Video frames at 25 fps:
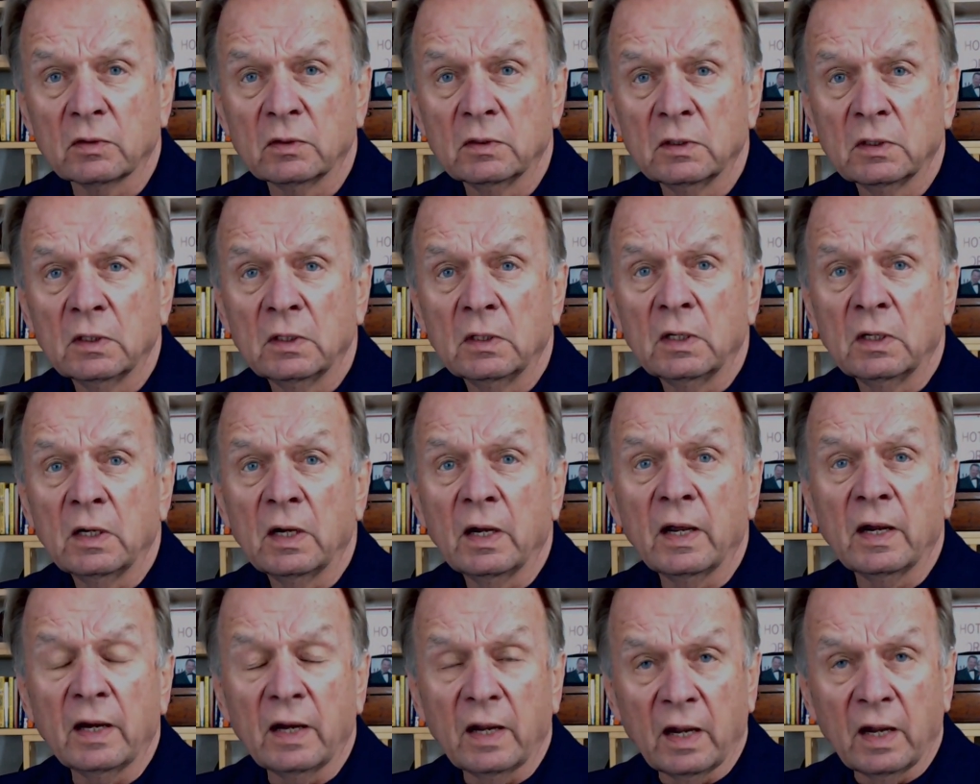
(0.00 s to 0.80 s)
and
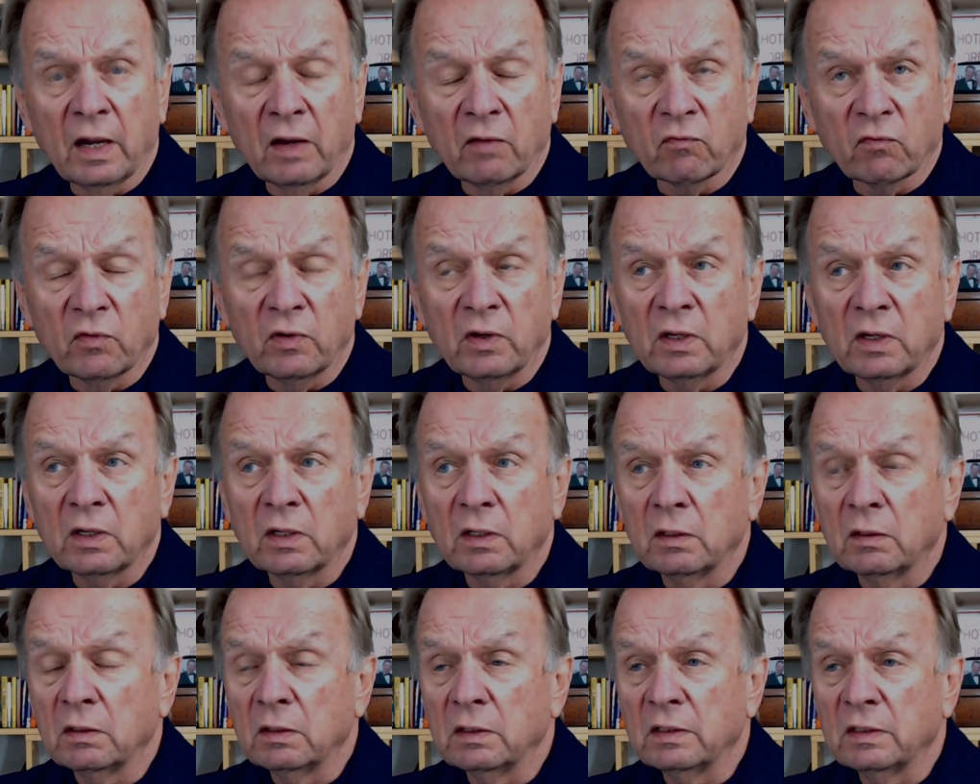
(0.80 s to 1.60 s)
every
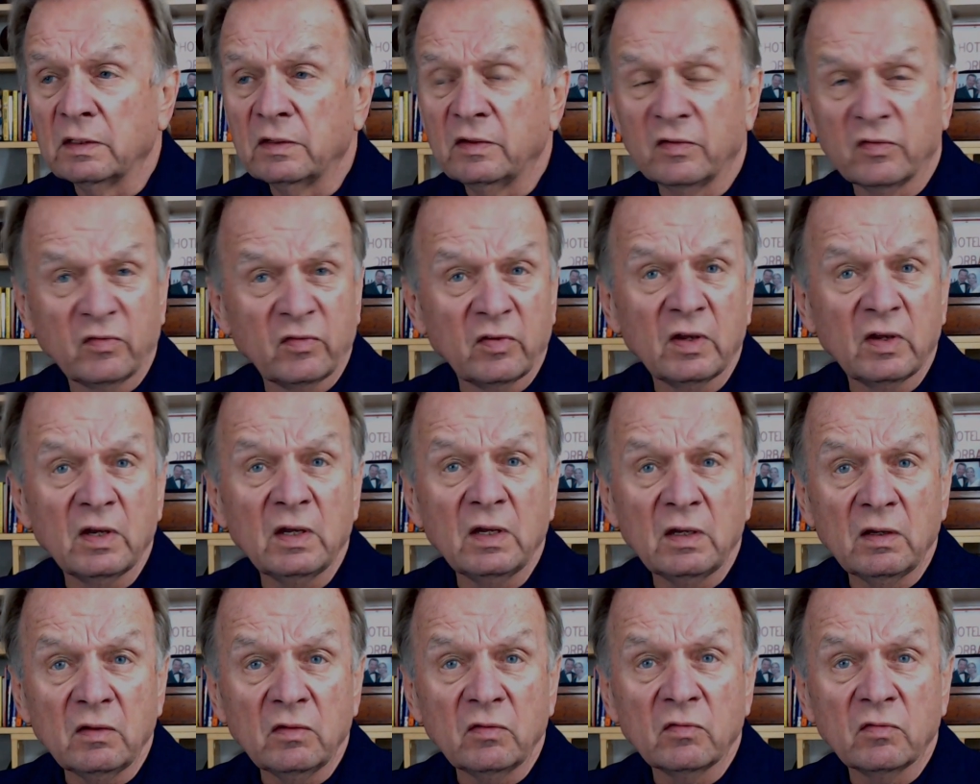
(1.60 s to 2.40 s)

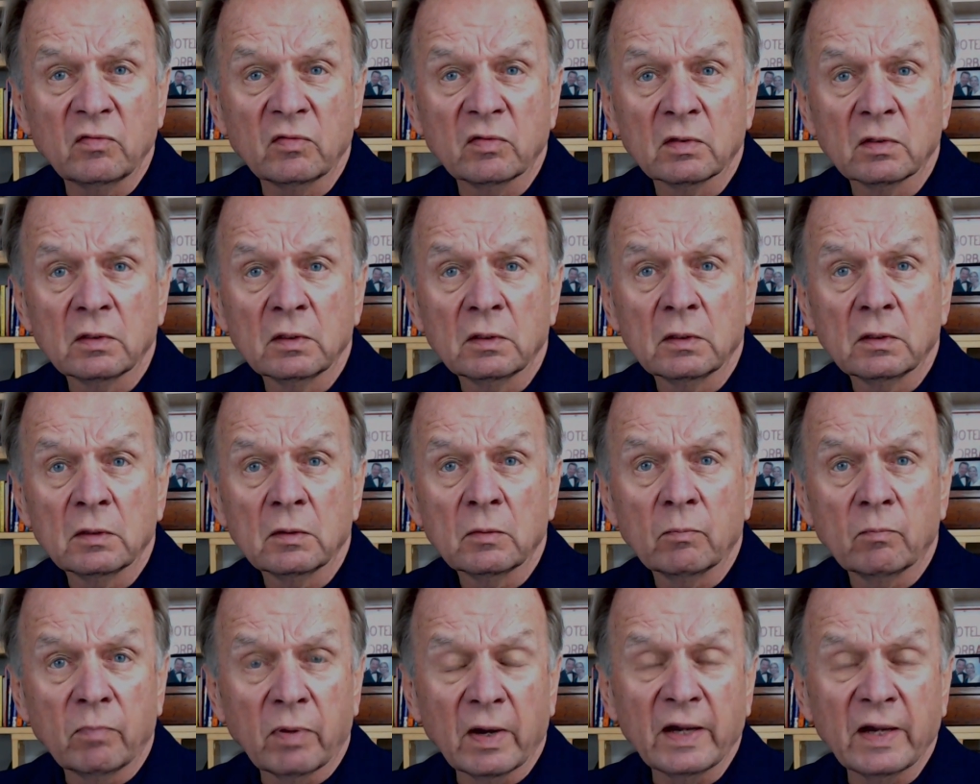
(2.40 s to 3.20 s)
disease
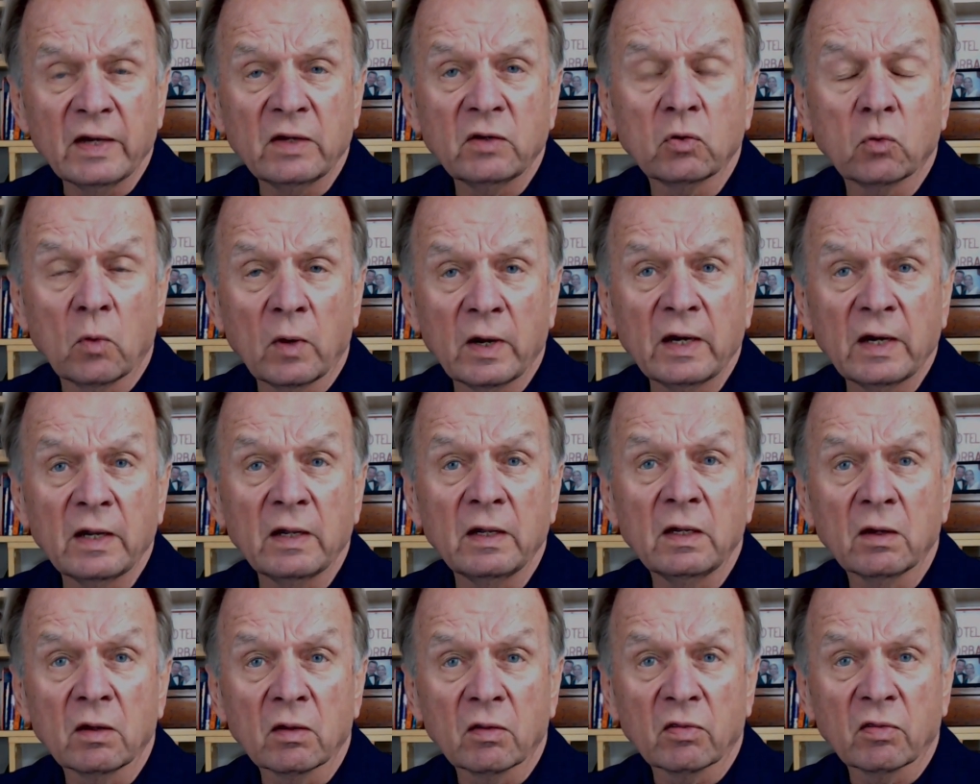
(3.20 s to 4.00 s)
by twenty
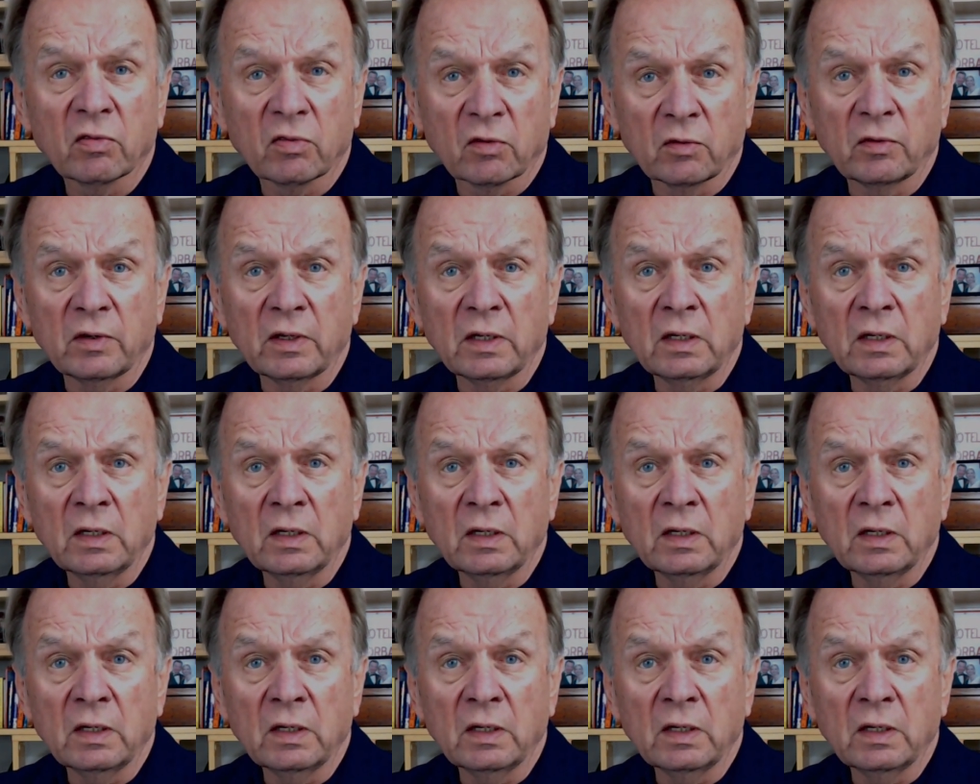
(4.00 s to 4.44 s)
thirty.